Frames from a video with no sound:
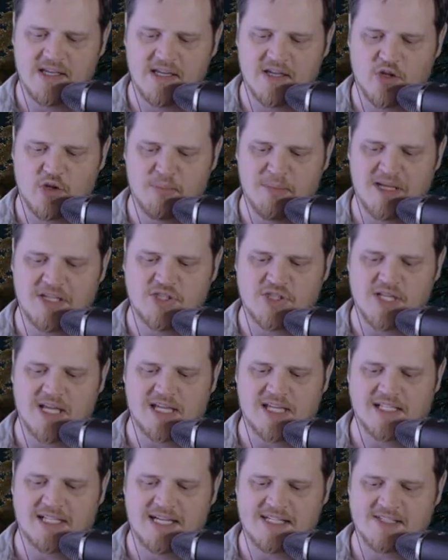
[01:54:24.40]
it'll mention
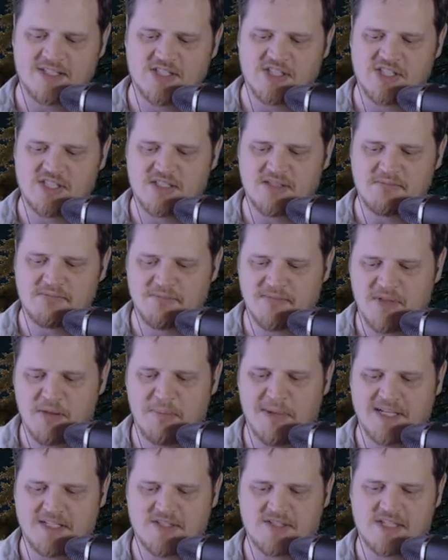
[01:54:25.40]
like Alaska's the
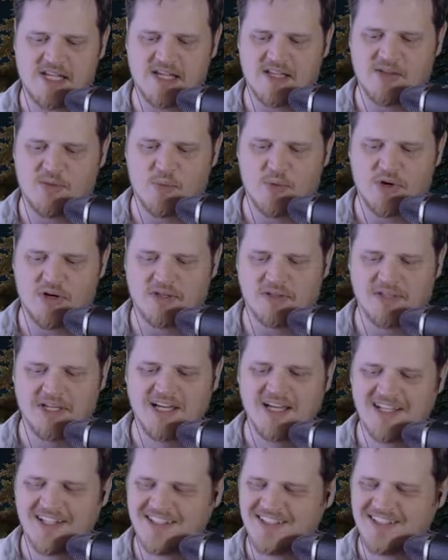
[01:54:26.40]
best state in the world.